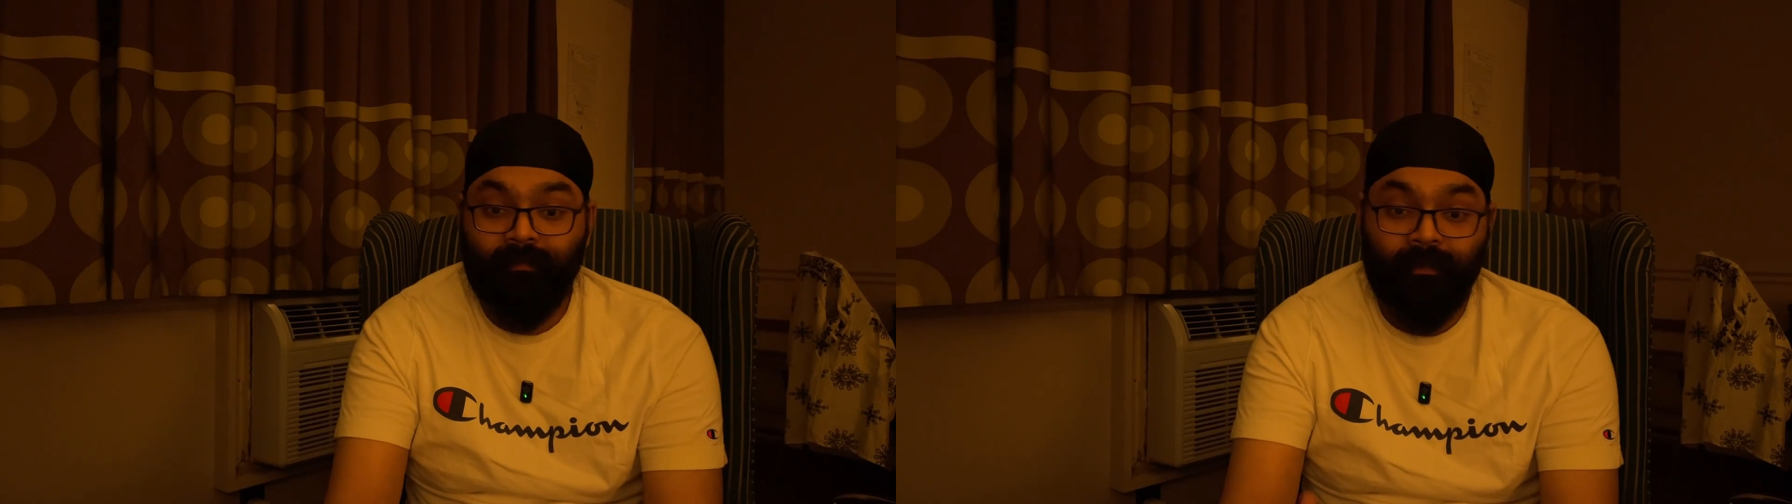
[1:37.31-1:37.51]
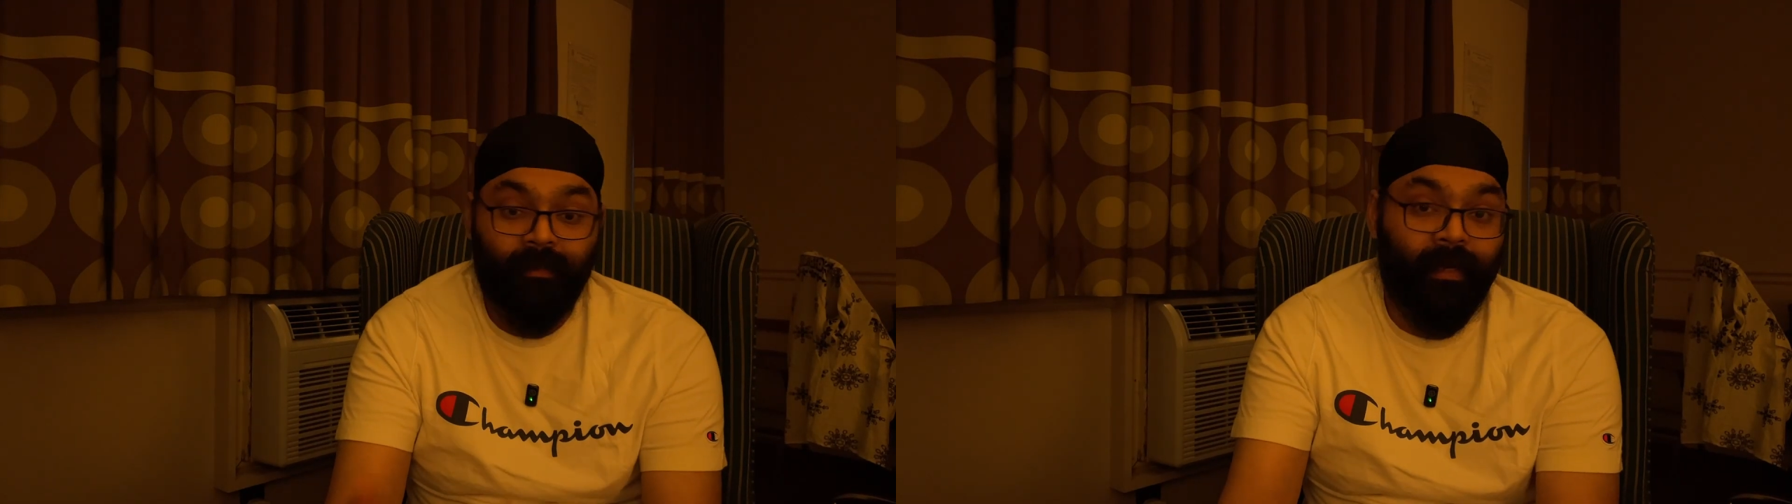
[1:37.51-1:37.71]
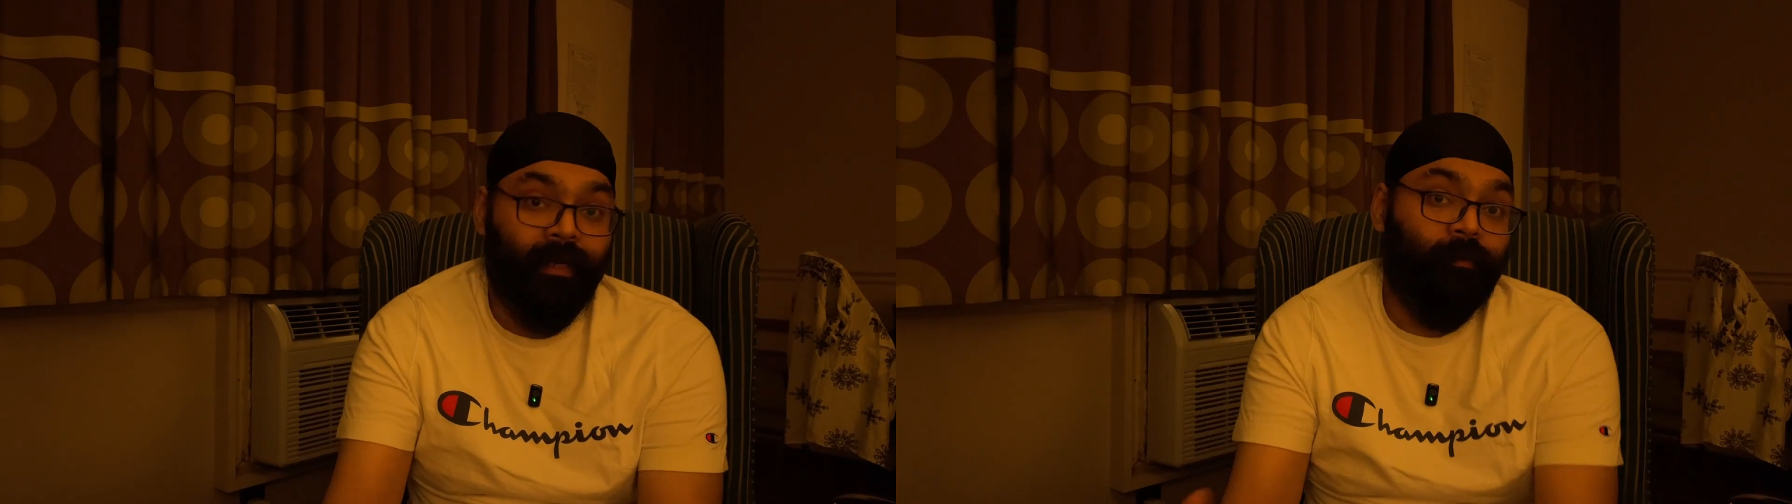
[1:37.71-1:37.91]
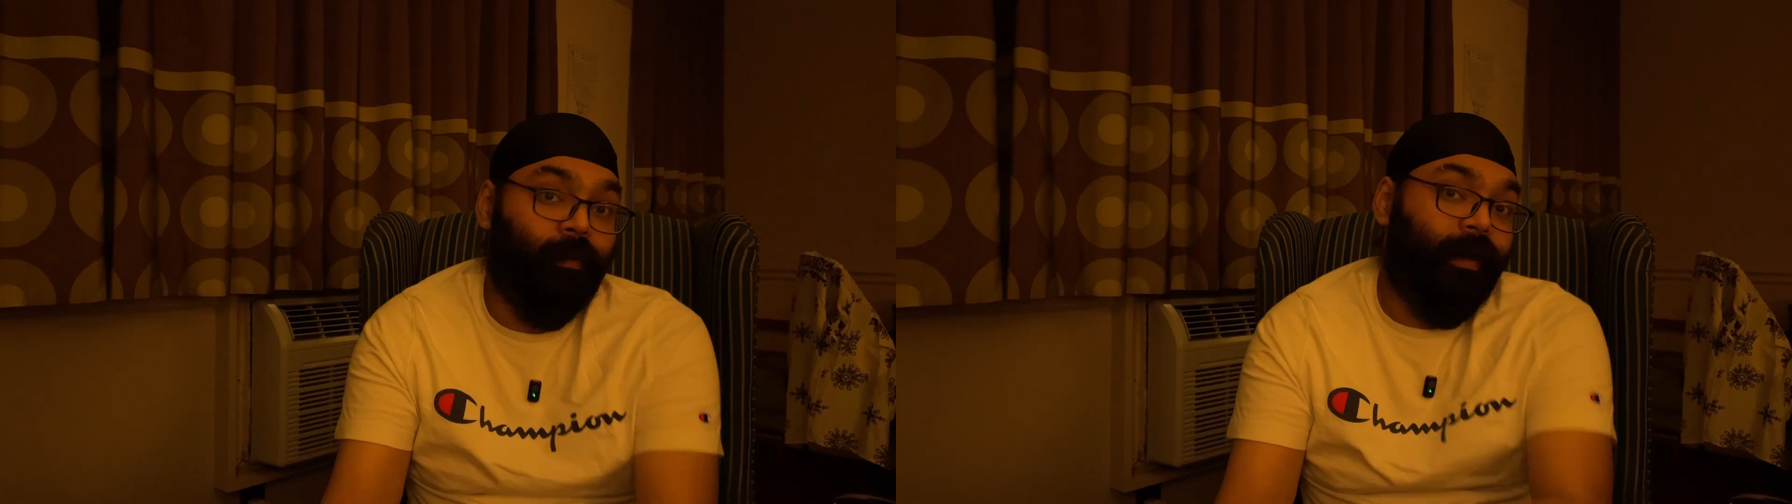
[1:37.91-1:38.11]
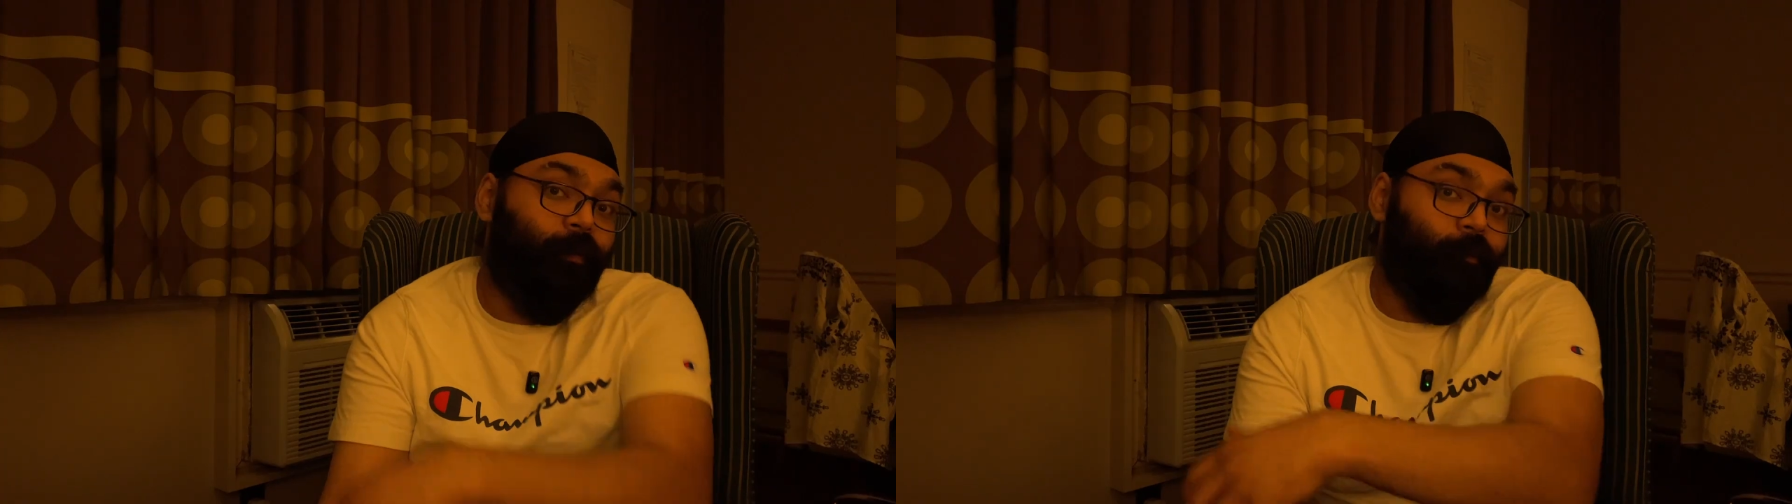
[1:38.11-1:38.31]
created
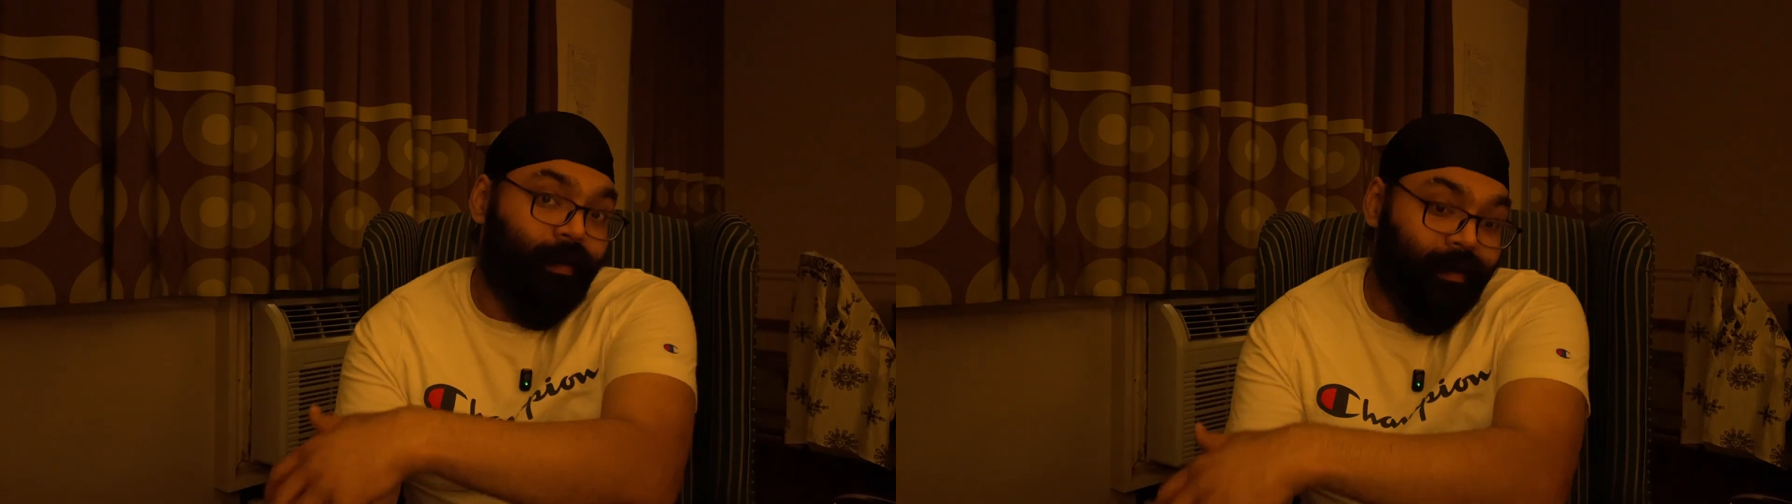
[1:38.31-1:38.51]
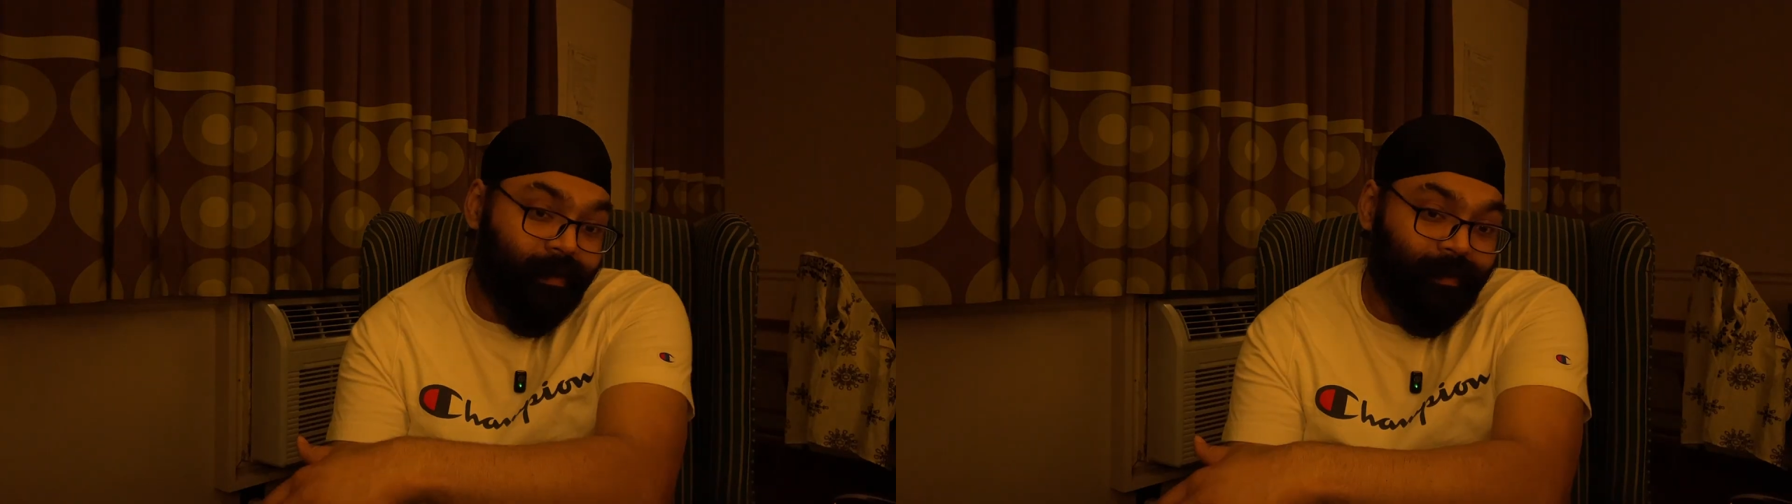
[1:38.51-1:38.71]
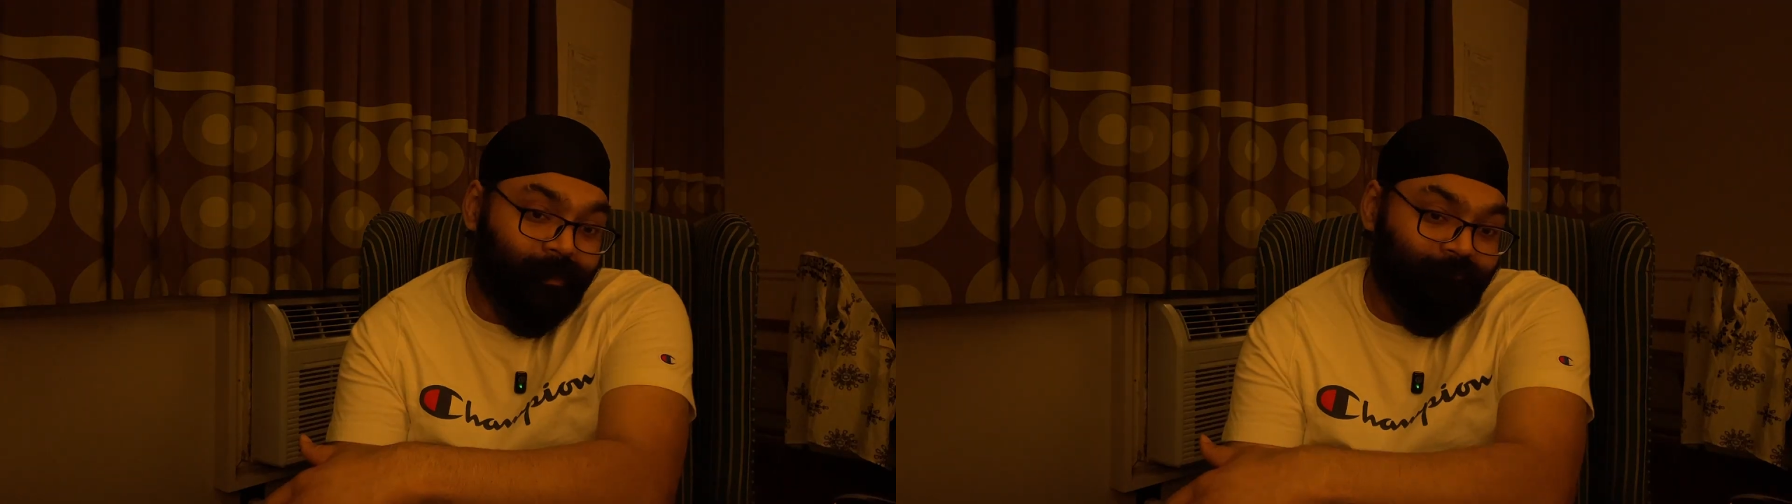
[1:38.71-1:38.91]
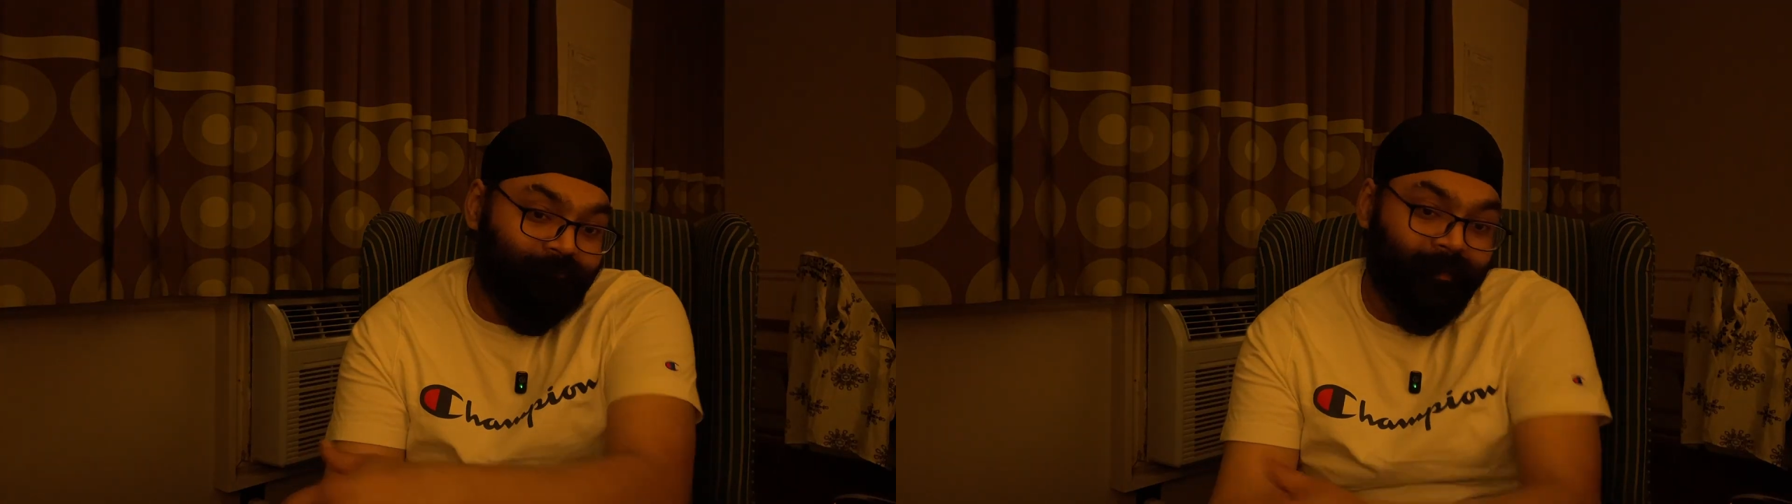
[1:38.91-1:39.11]
by a builder,